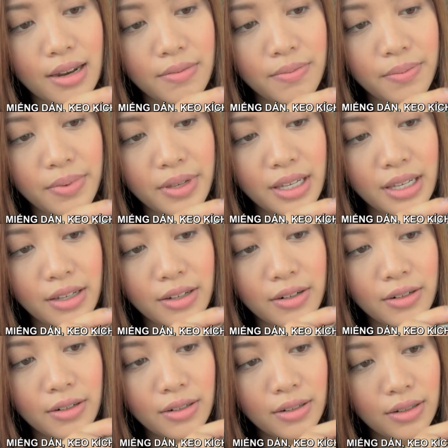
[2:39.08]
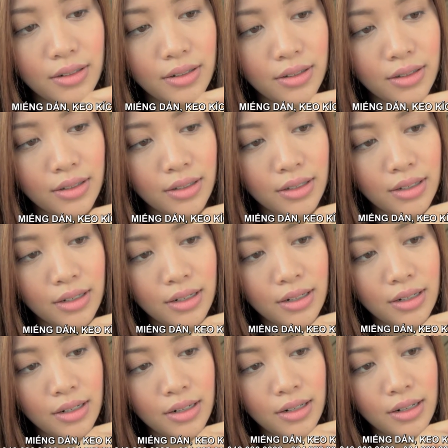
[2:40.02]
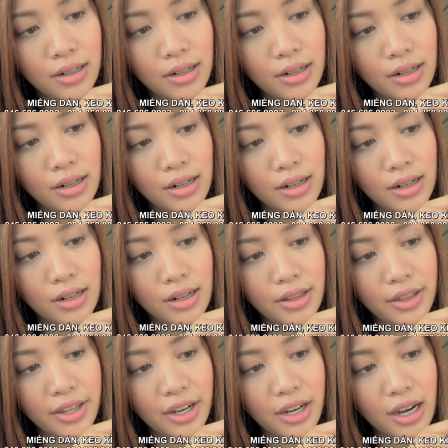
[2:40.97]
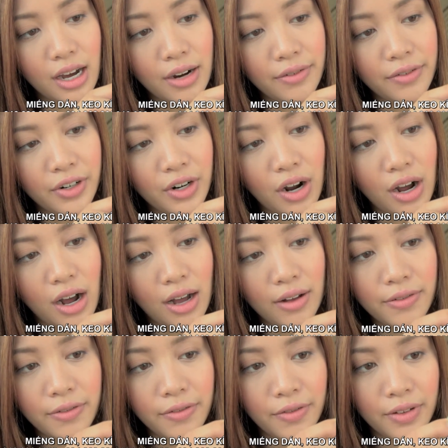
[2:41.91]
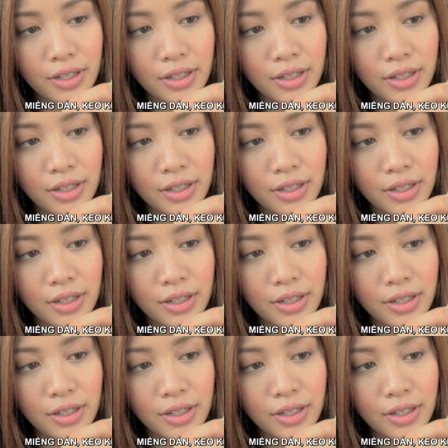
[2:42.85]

peel the cover off.